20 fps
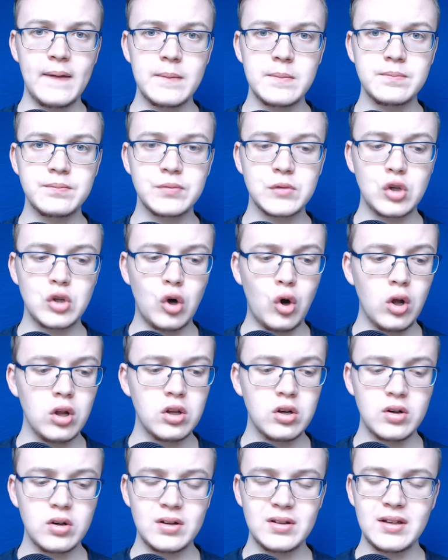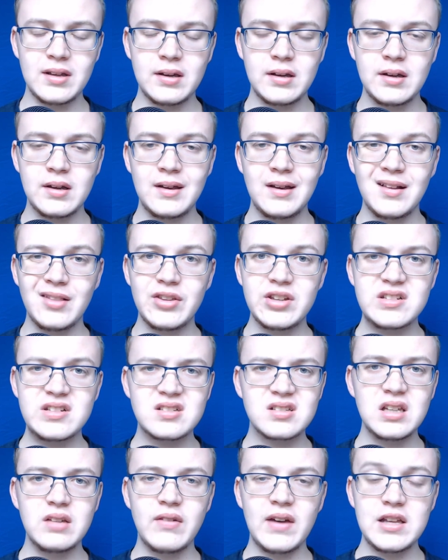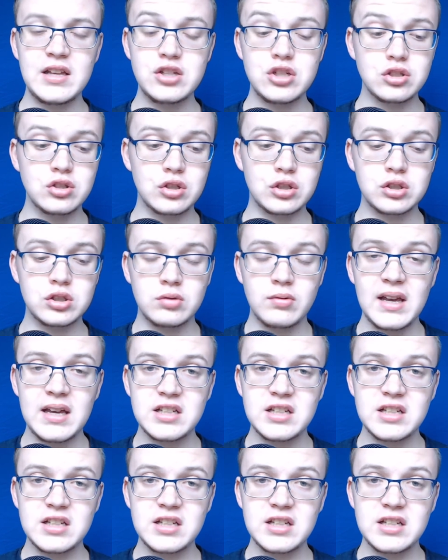collar and the sleeve ends just looks great.